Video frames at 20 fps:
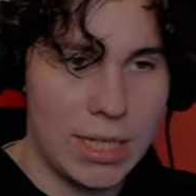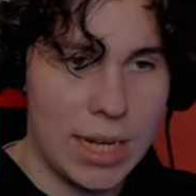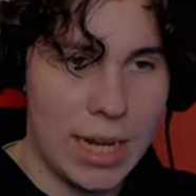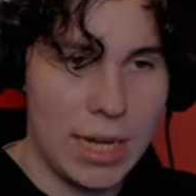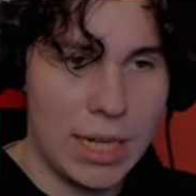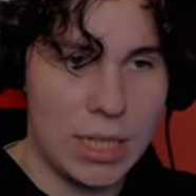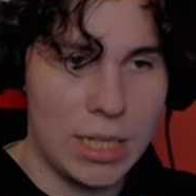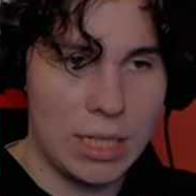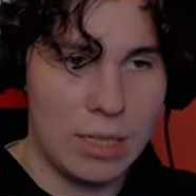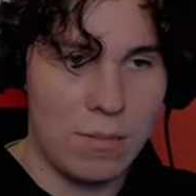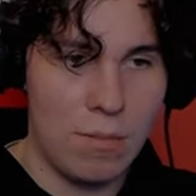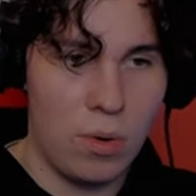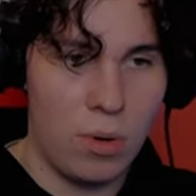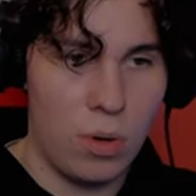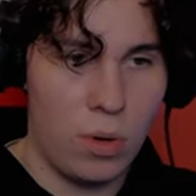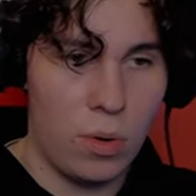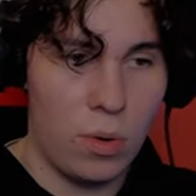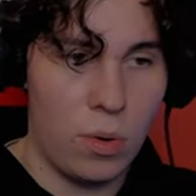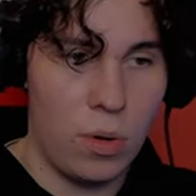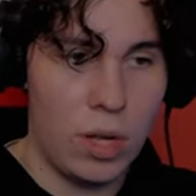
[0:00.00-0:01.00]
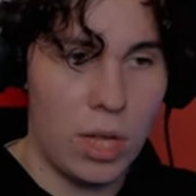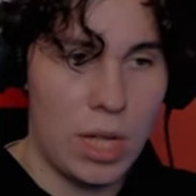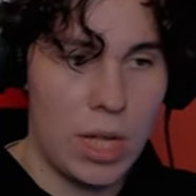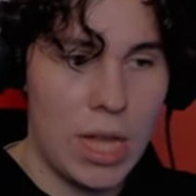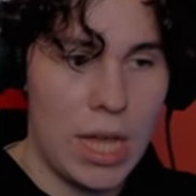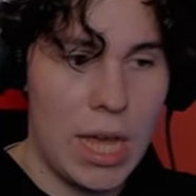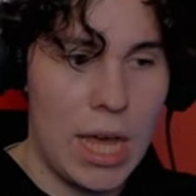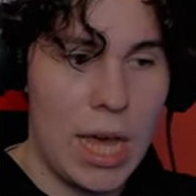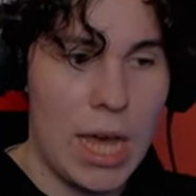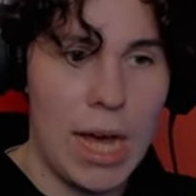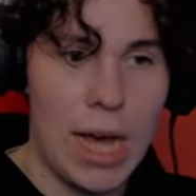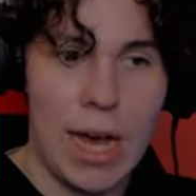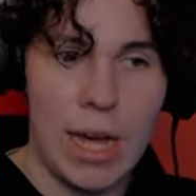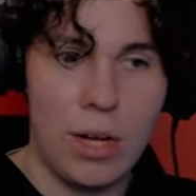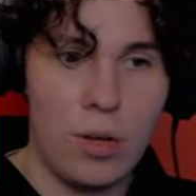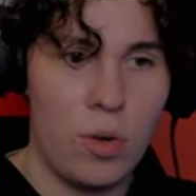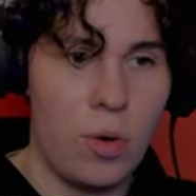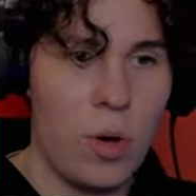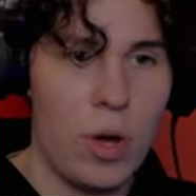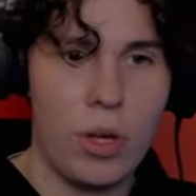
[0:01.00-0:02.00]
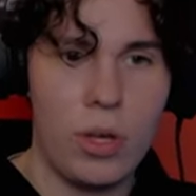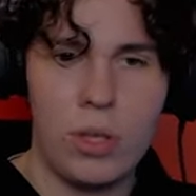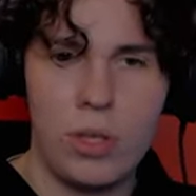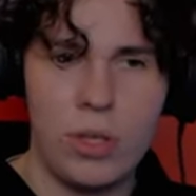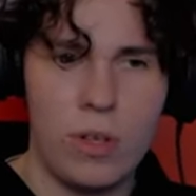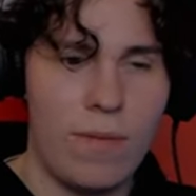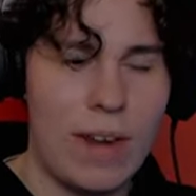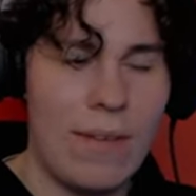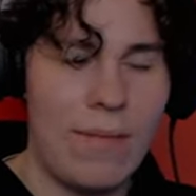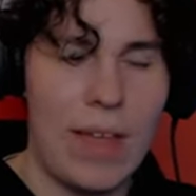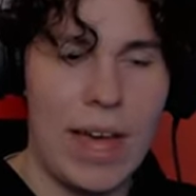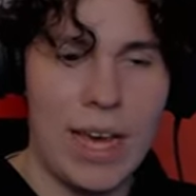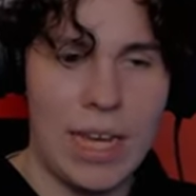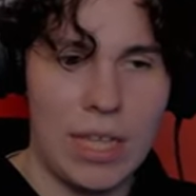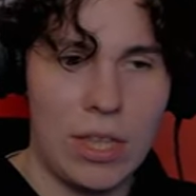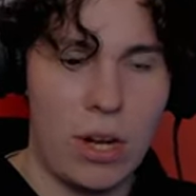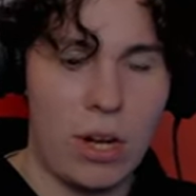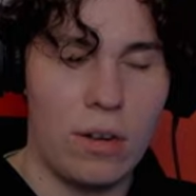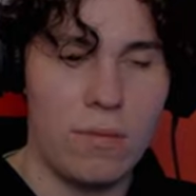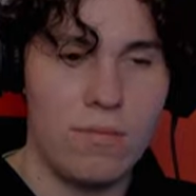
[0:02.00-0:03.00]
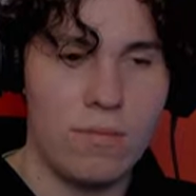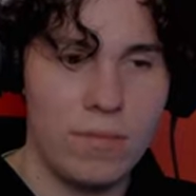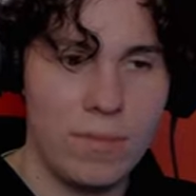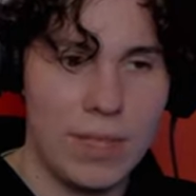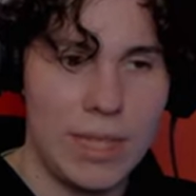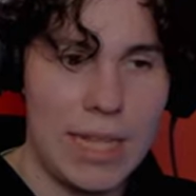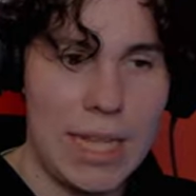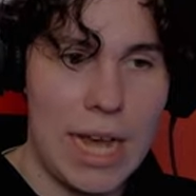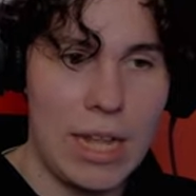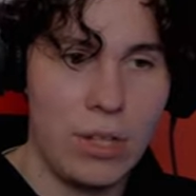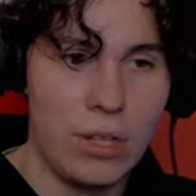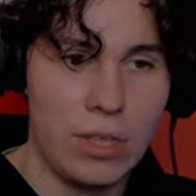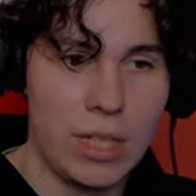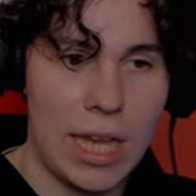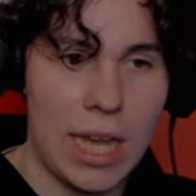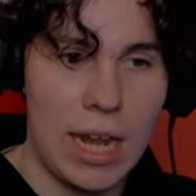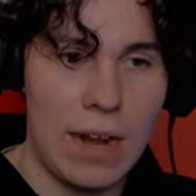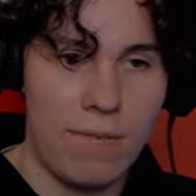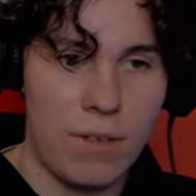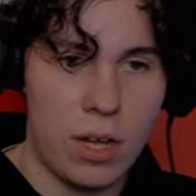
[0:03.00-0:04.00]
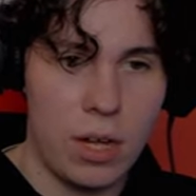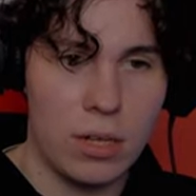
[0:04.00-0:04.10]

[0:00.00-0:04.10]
scientist bro. I don't know how you survived that either. That looked kind of